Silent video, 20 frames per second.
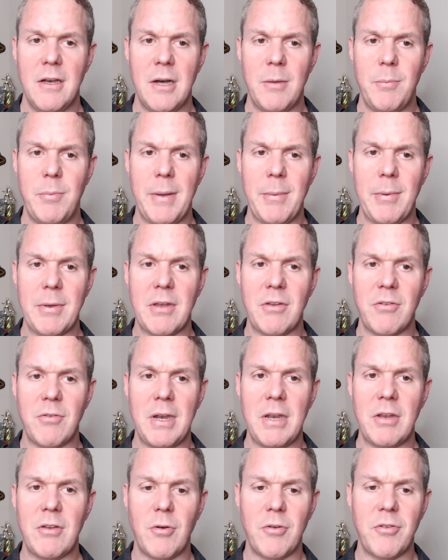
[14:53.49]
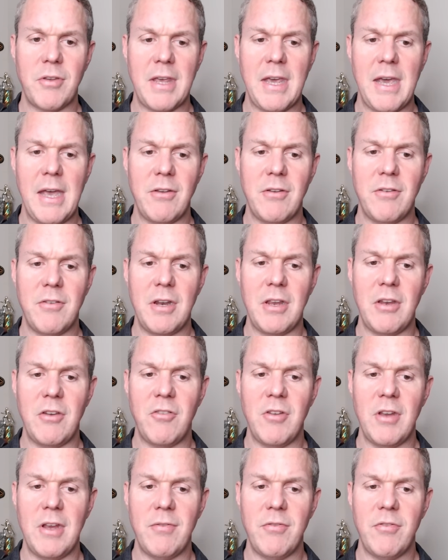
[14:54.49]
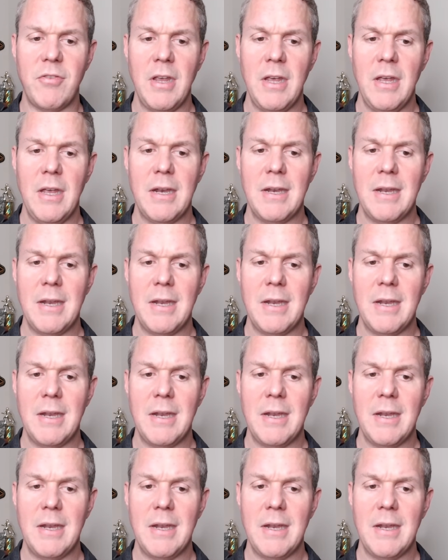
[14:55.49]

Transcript: Uh, public is leaning towards the Kansas City Chiefs.